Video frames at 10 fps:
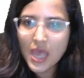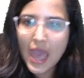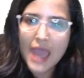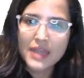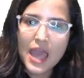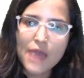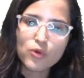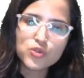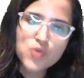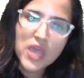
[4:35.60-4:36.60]
And I
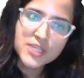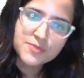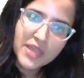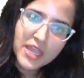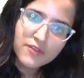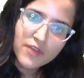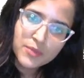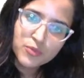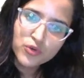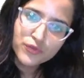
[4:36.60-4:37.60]
also explained very
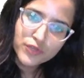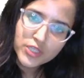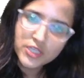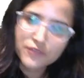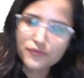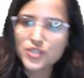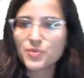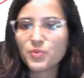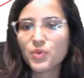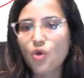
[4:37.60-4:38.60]
beautifully the difference
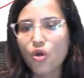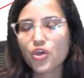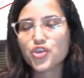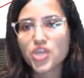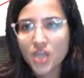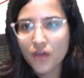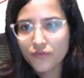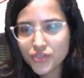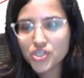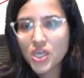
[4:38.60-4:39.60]
between hawkish and
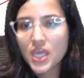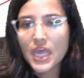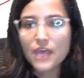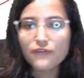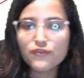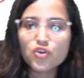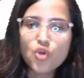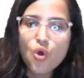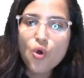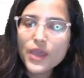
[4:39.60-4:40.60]
dovish. If you
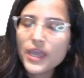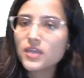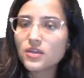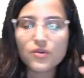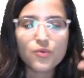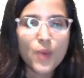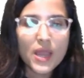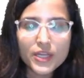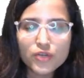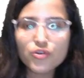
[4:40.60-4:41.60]
know it, well
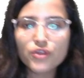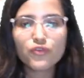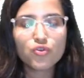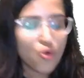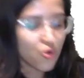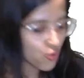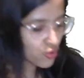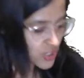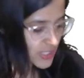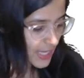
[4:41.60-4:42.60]
and good. If you don't know,
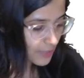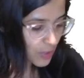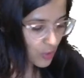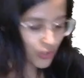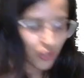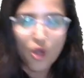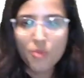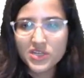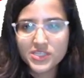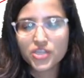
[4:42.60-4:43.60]
just let me know in the
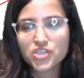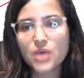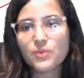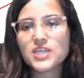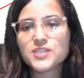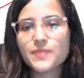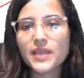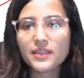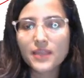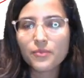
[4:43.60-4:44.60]
comment section. I will
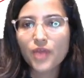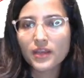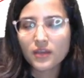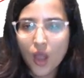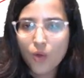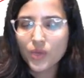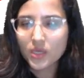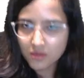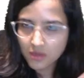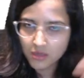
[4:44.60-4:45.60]
explain them right now.
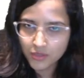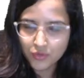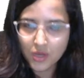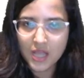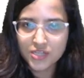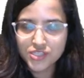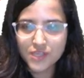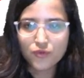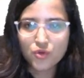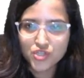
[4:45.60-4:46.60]
I'll just
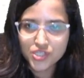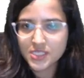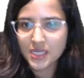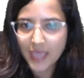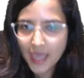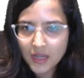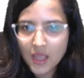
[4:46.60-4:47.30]
give you a gist again.